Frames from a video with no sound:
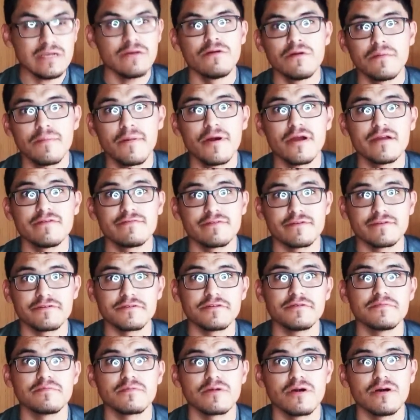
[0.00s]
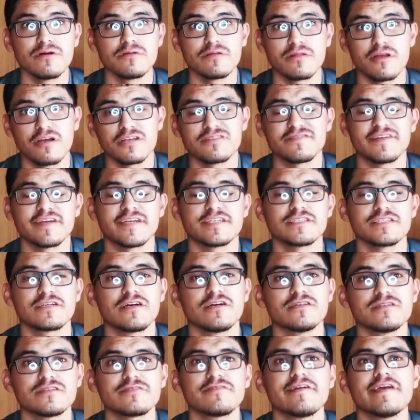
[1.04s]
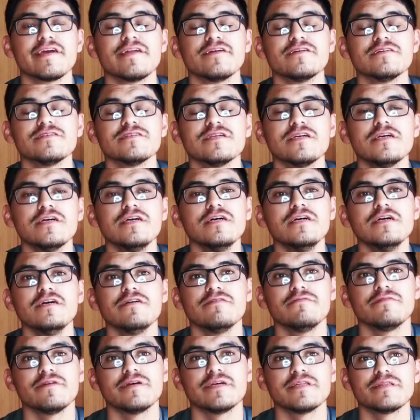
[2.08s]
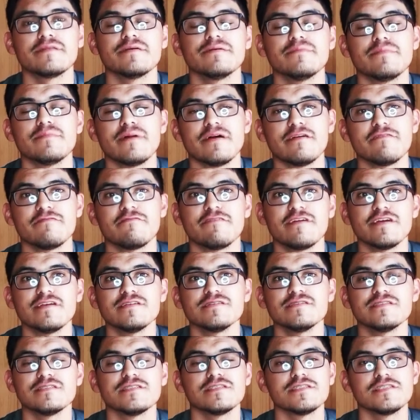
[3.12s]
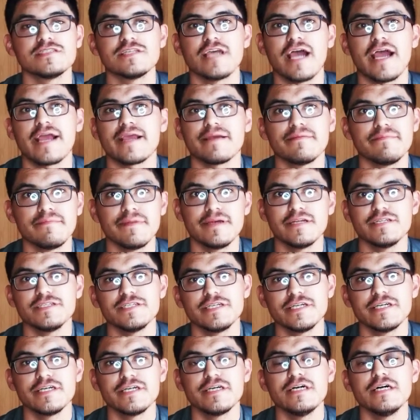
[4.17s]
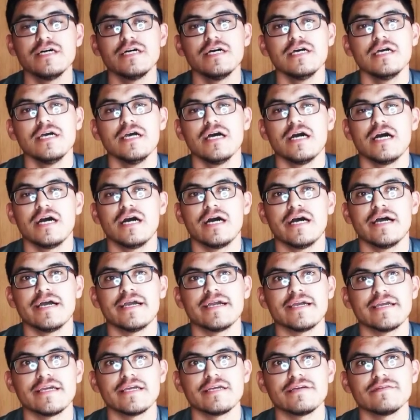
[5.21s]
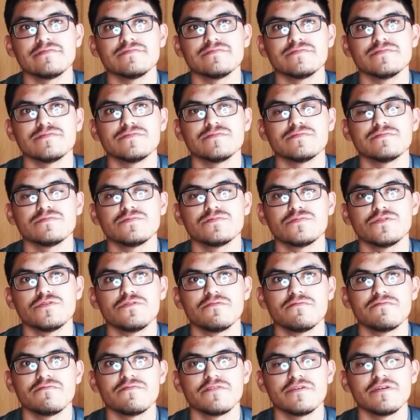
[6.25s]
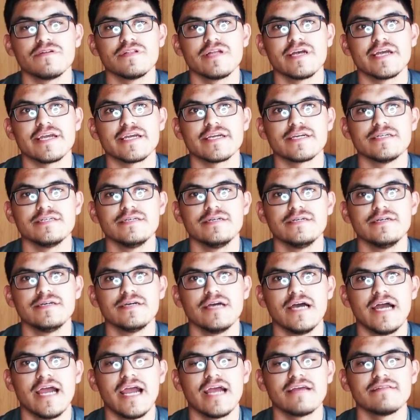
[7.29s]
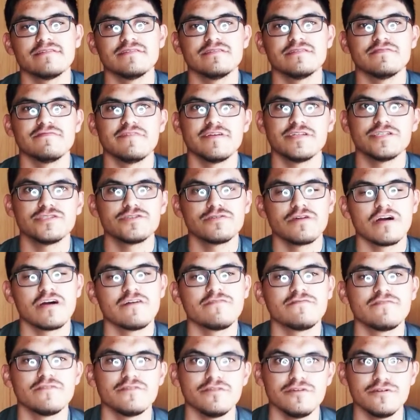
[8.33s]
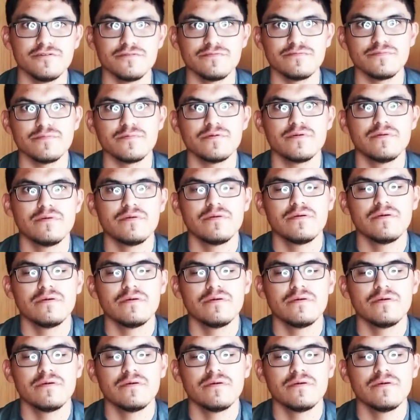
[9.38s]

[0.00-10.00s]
I'm a part of a group called the Las Vegas Content Creators with my friends Shaq and Benji. I do feel like I had to venture off alone